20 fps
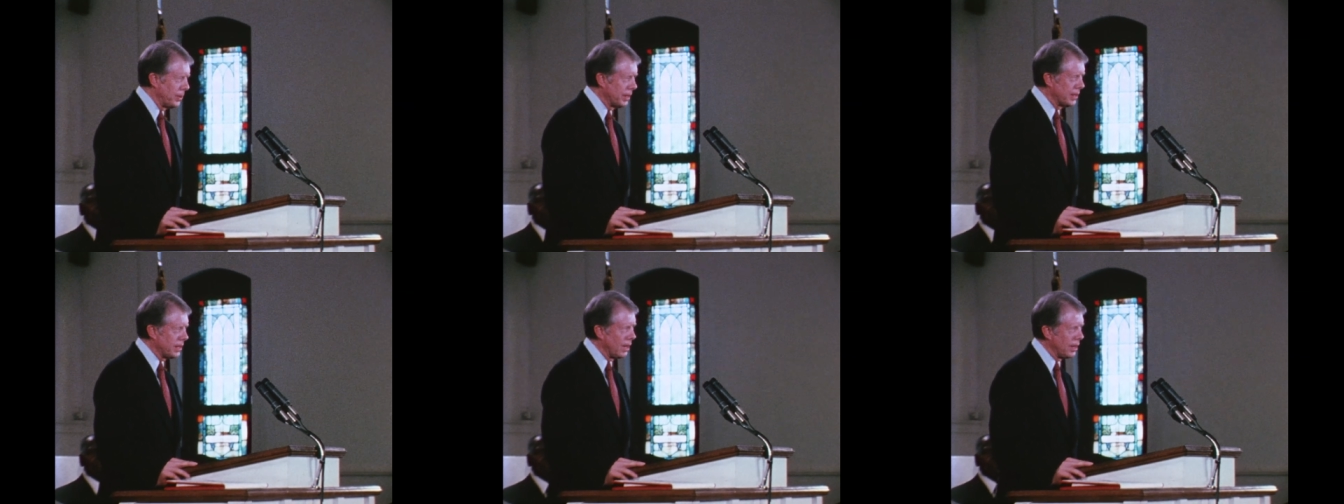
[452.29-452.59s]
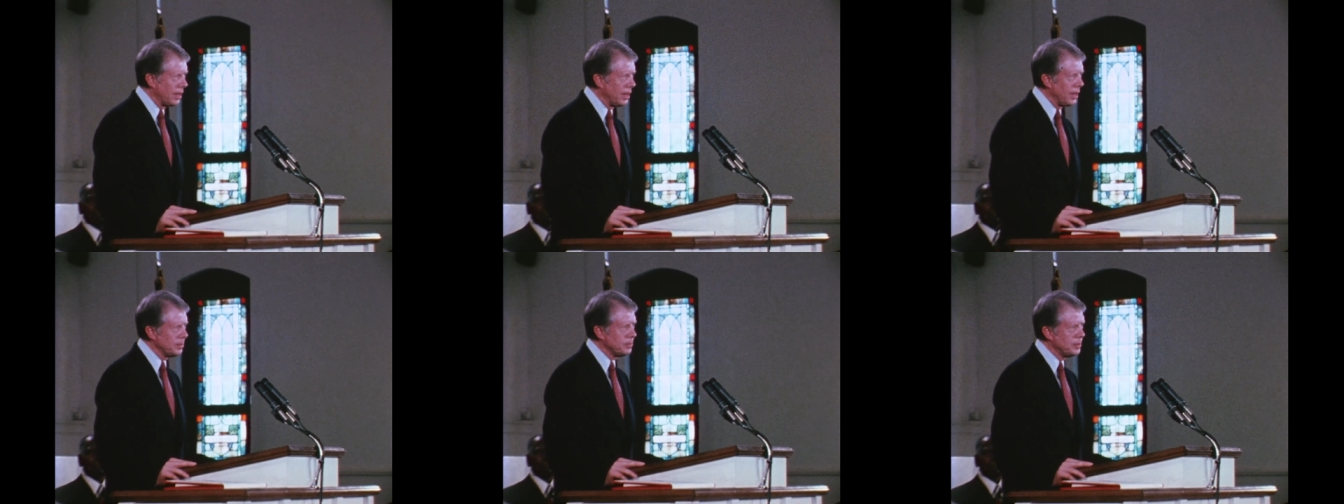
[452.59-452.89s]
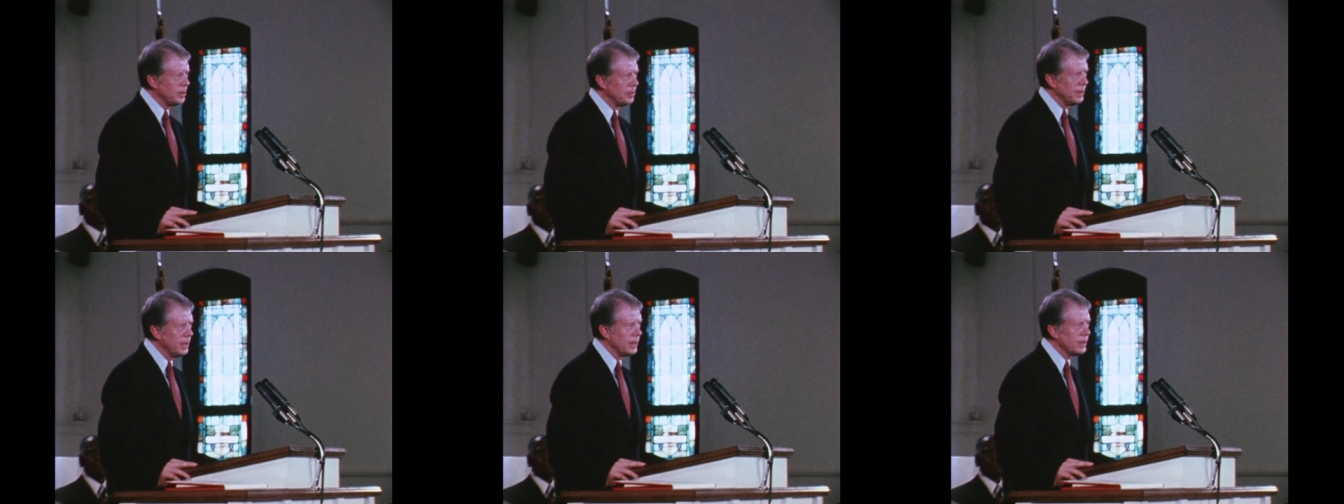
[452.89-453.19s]
We
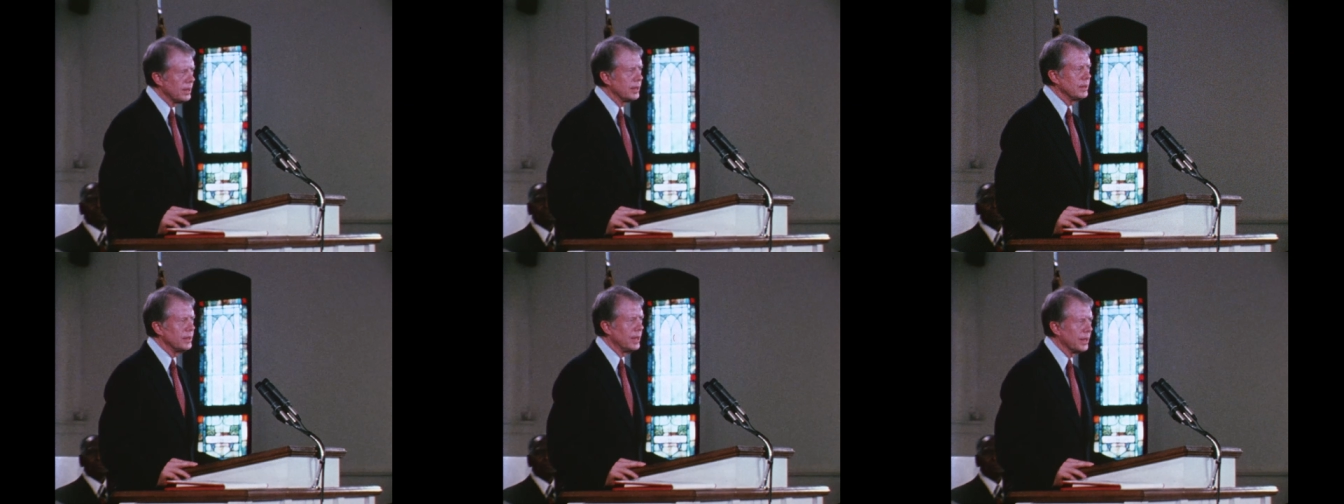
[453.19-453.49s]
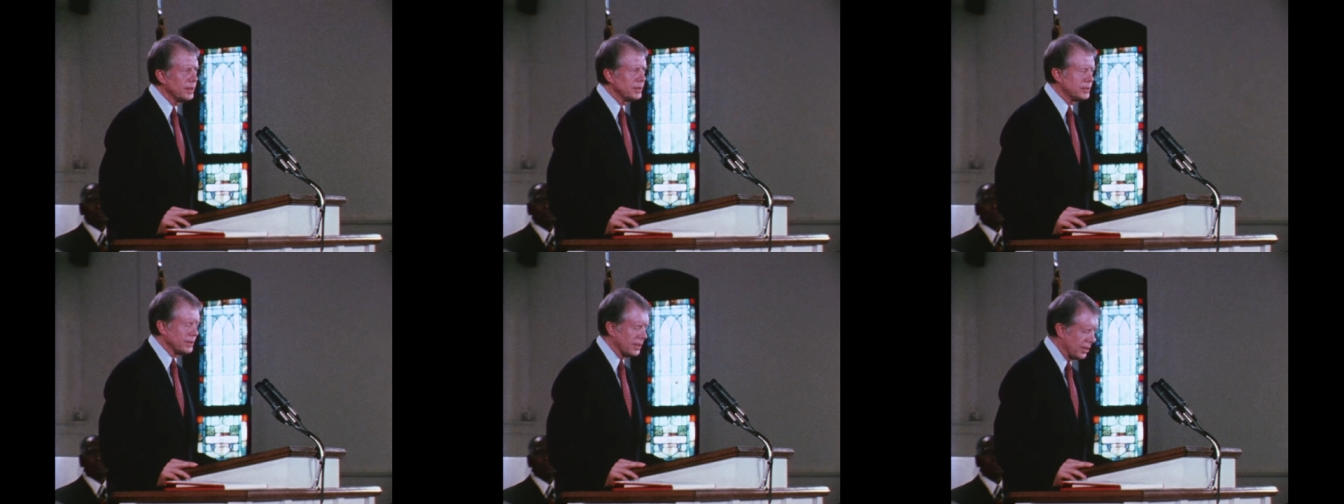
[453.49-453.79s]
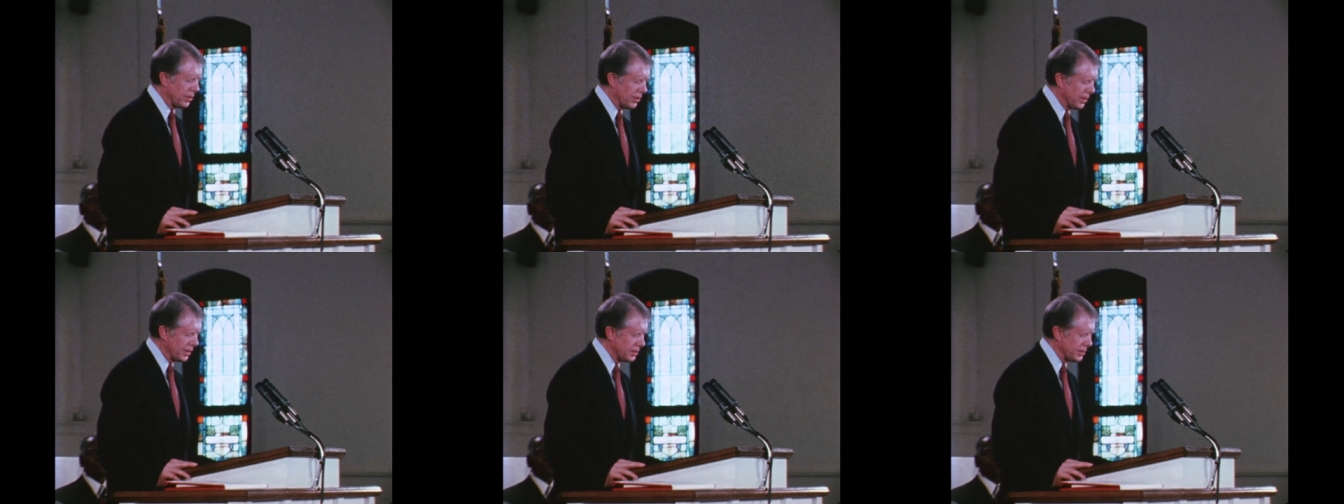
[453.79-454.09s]
cannot permit another
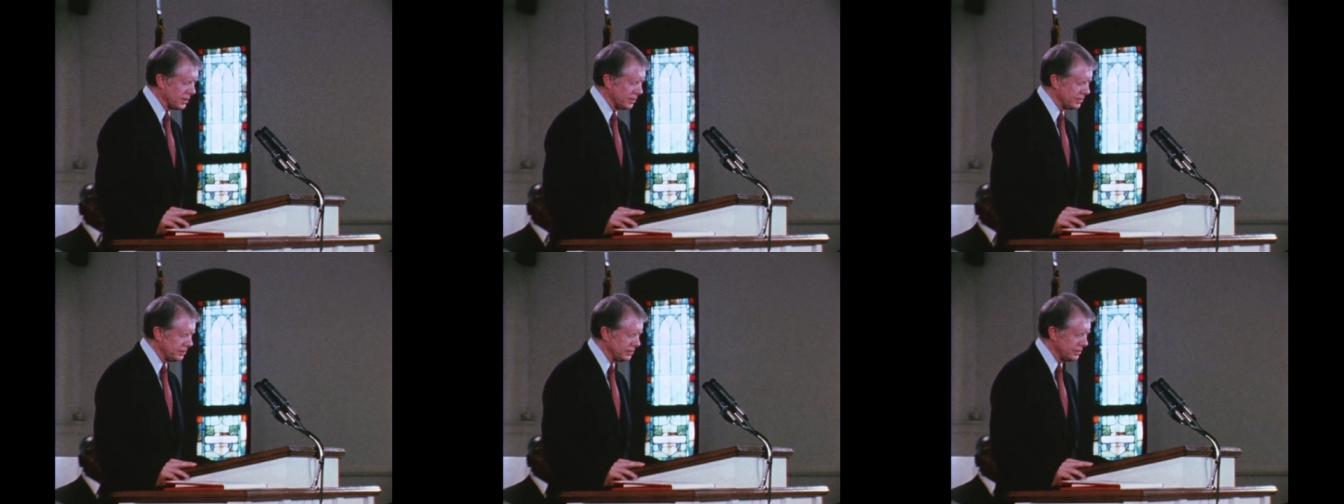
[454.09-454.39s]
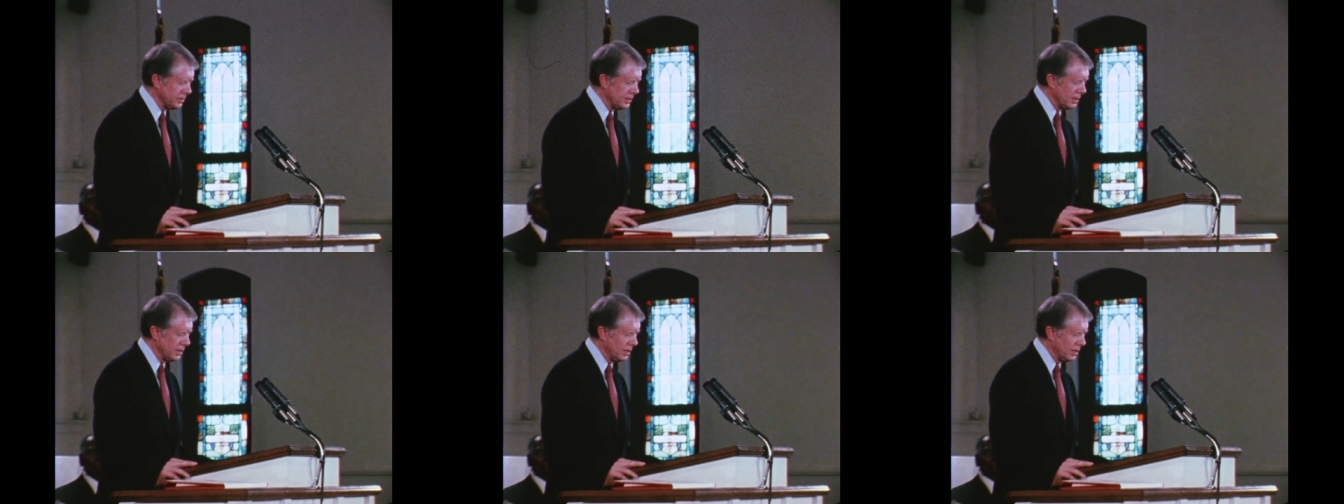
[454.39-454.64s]
generation